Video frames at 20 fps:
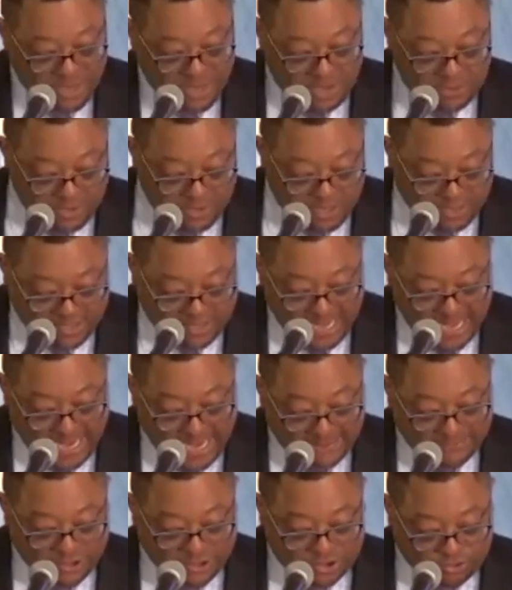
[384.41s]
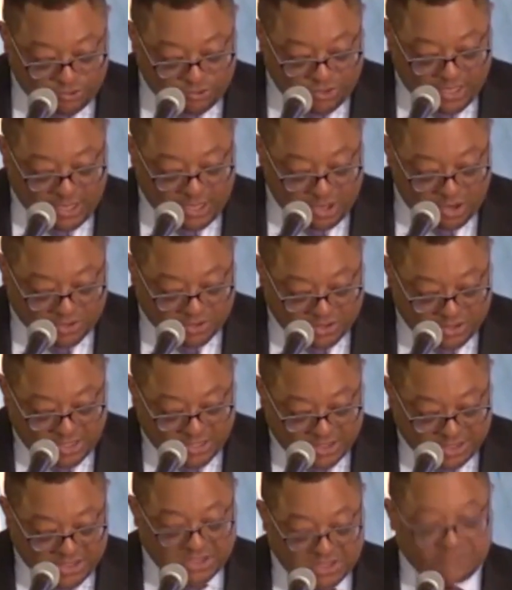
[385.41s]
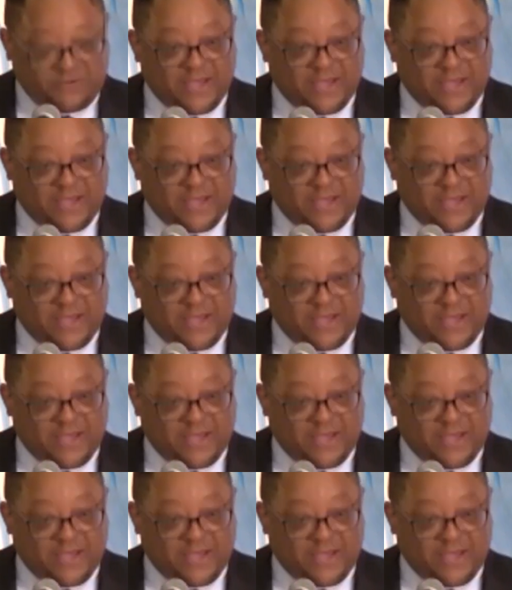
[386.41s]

When it came to treating her citizens of